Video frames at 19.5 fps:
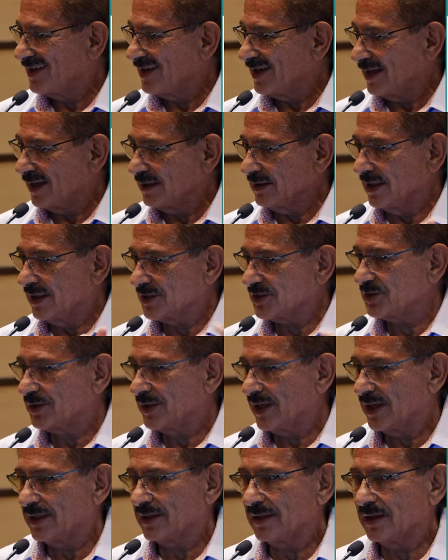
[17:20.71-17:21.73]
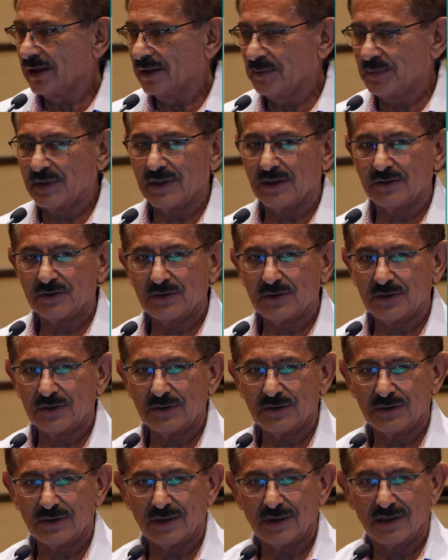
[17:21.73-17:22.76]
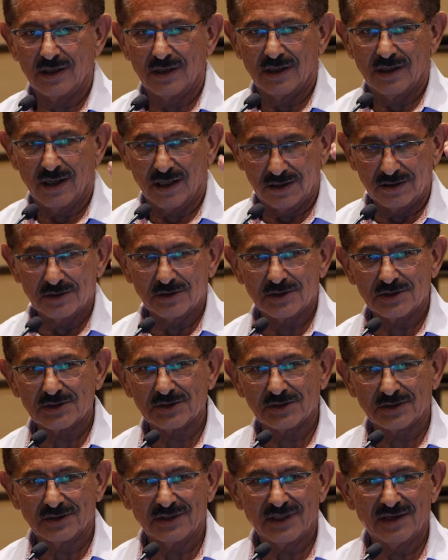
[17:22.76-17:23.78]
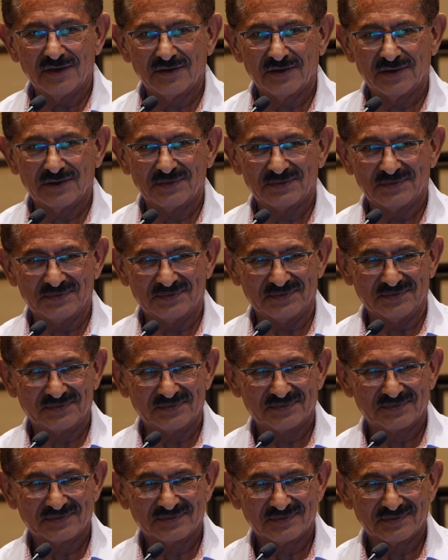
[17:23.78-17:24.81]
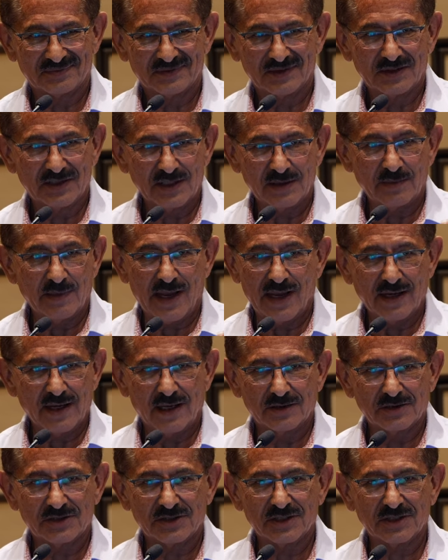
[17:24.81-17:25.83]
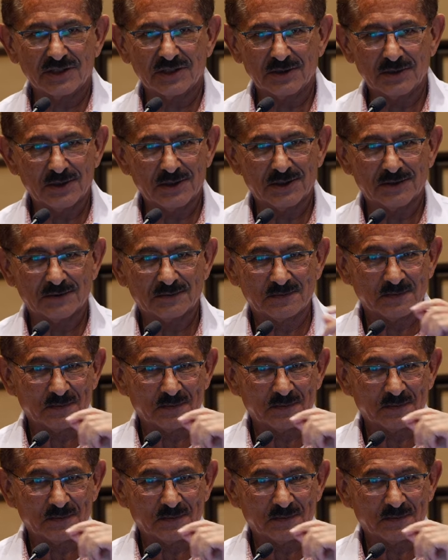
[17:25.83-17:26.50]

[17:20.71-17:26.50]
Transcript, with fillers: unless you had a PO2 under a certain level. It didn't matter how sick you were.